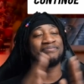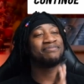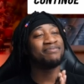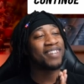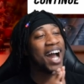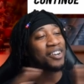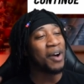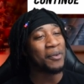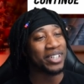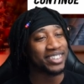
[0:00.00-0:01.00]
Hmm, how do
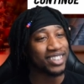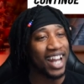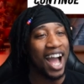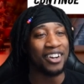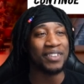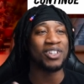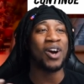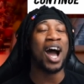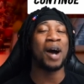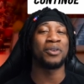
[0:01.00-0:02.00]
I want to say? I don't even know
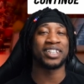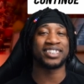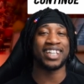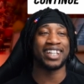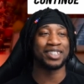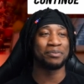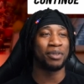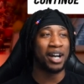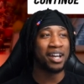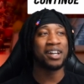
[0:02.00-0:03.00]
how I want to say this,
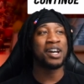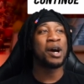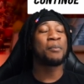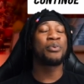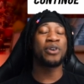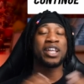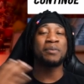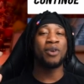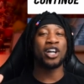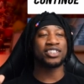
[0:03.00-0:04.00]
but pretty
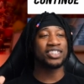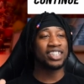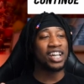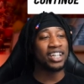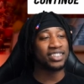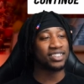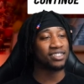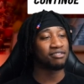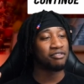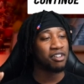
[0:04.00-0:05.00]
much
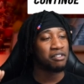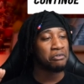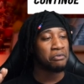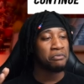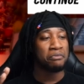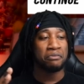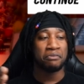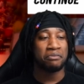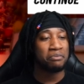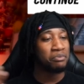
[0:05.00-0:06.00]
just
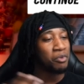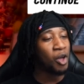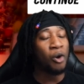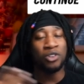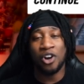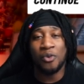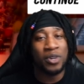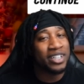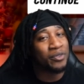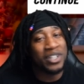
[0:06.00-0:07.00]
no longer
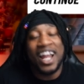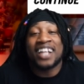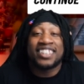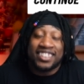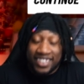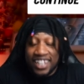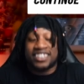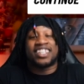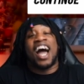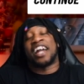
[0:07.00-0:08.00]
we we're not the
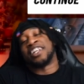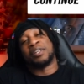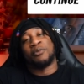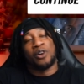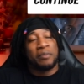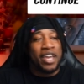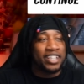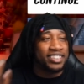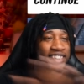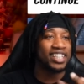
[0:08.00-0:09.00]
sixth god anymore, man.
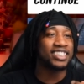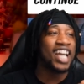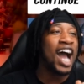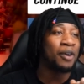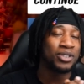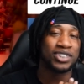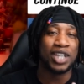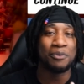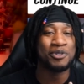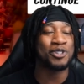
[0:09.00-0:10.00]
The sixth god was
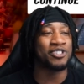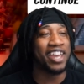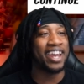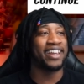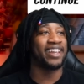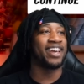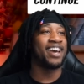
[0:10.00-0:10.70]
something created